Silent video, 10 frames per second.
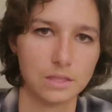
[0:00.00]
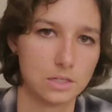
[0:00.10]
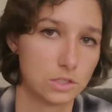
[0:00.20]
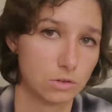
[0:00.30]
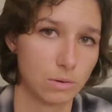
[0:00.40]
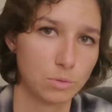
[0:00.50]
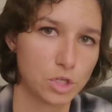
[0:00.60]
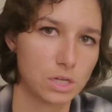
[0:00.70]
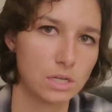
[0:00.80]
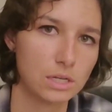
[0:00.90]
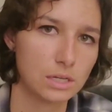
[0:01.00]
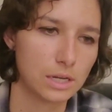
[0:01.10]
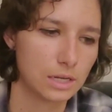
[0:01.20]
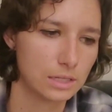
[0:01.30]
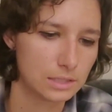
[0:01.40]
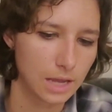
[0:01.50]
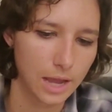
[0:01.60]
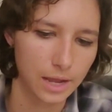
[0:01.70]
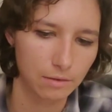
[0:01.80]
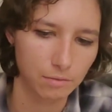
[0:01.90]
description because
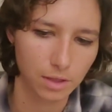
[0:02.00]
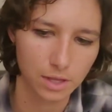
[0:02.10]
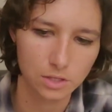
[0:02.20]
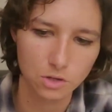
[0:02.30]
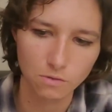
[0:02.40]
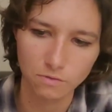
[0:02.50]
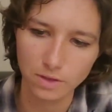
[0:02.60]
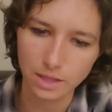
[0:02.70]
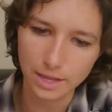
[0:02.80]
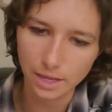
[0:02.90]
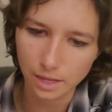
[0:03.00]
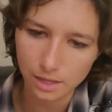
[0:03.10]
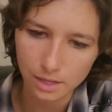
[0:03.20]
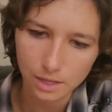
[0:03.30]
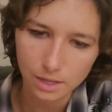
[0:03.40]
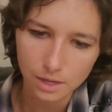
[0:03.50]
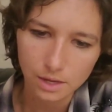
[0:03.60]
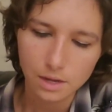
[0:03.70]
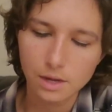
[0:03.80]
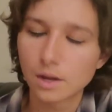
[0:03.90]
I really don't feel like
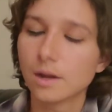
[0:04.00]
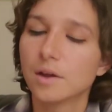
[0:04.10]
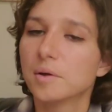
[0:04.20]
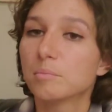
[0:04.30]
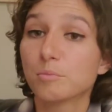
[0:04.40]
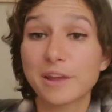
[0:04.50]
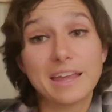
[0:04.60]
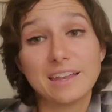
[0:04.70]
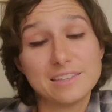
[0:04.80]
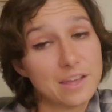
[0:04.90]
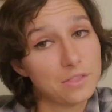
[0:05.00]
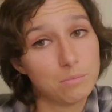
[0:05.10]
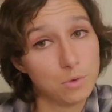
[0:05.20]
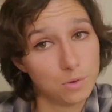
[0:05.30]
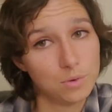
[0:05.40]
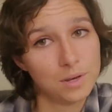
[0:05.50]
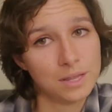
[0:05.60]
bringing down the mood.